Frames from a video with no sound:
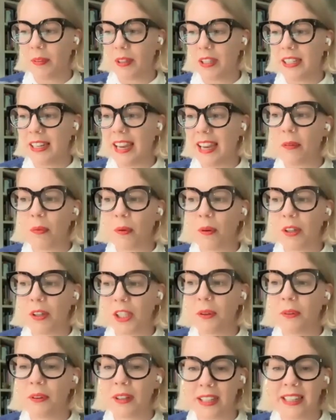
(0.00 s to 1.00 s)
Get what
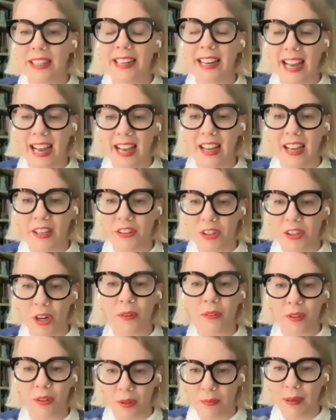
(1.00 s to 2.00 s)
you can get and
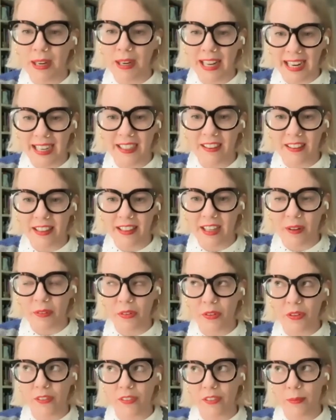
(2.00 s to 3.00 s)
don't complain. That
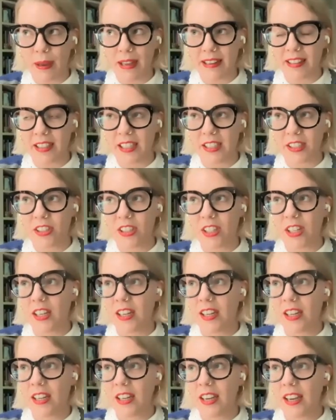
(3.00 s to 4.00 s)
was sort of the message.
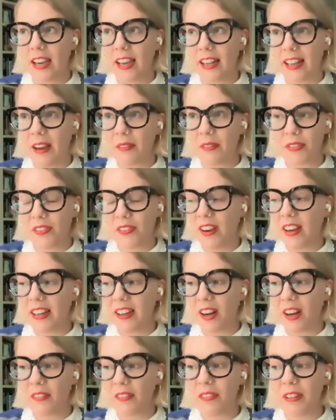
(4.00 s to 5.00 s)
And that was
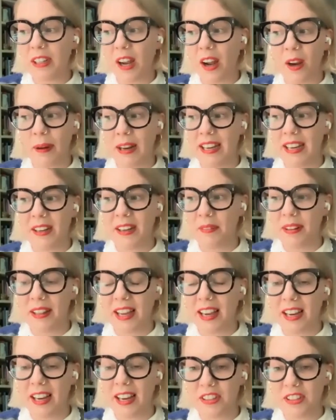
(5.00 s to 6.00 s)
fine. I went in with
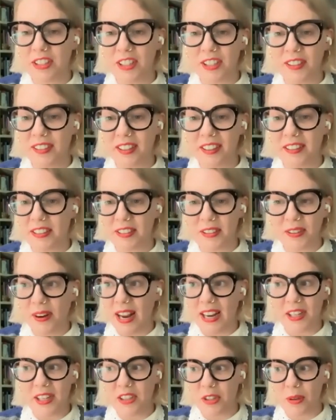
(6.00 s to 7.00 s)
that attitude. I just
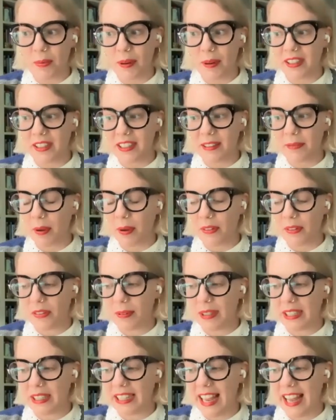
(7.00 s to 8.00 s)
got any job I could
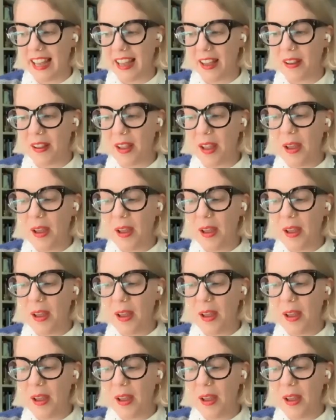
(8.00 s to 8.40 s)
possibly get.